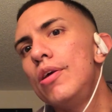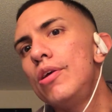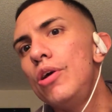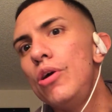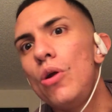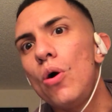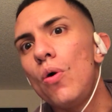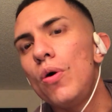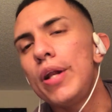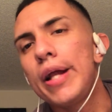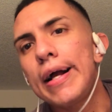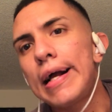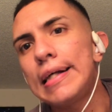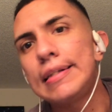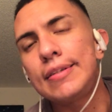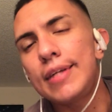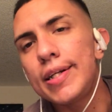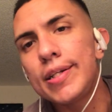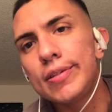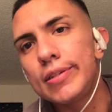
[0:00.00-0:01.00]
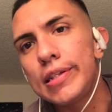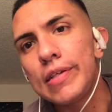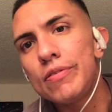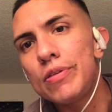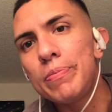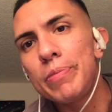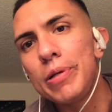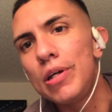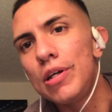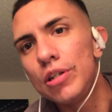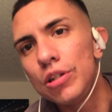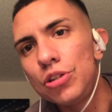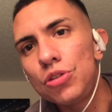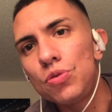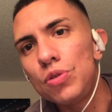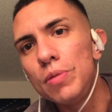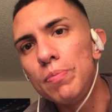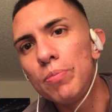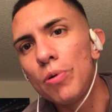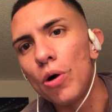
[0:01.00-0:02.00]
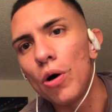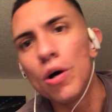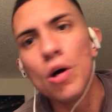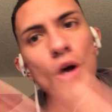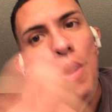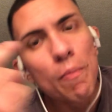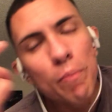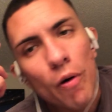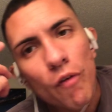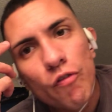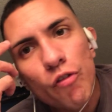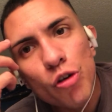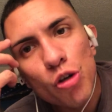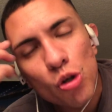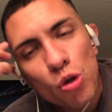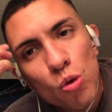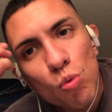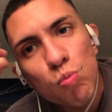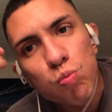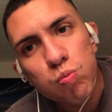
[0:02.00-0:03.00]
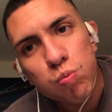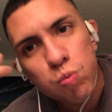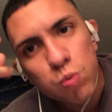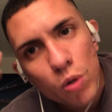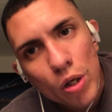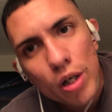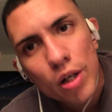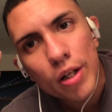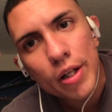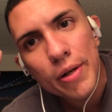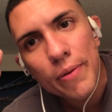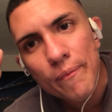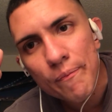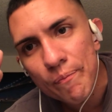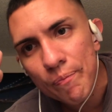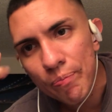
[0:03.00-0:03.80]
You know, and like I said, it doesn't have to be a history book, but for you to really